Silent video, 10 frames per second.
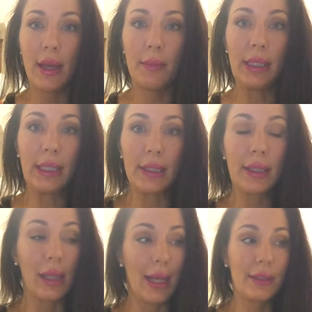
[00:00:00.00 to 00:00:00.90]
that my son's
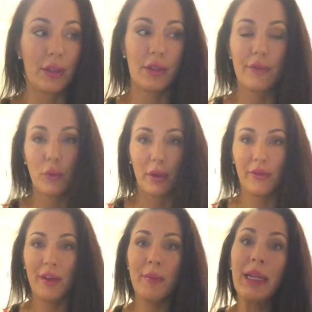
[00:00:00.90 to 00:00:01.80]
class starts in
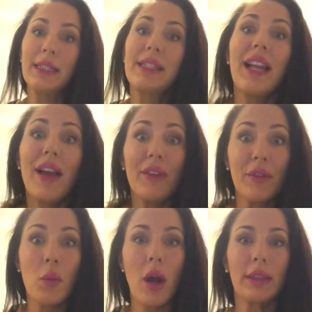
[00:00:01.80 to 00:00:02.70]
forty-five minutes and I haven't
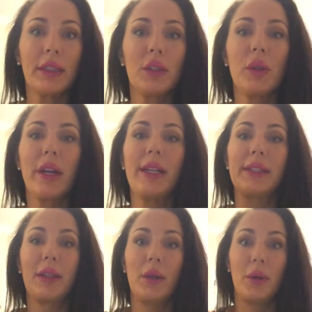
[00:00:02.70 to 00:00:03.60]
even walked out the door
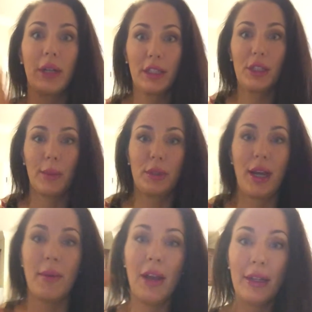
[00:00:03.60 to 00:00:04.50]
yet, so gotta chop
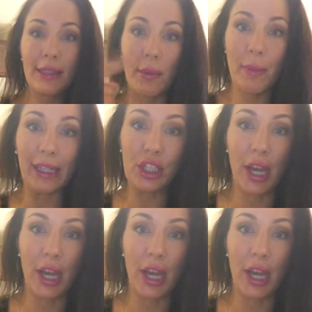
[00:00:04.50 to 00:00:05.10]
chop. Time to make a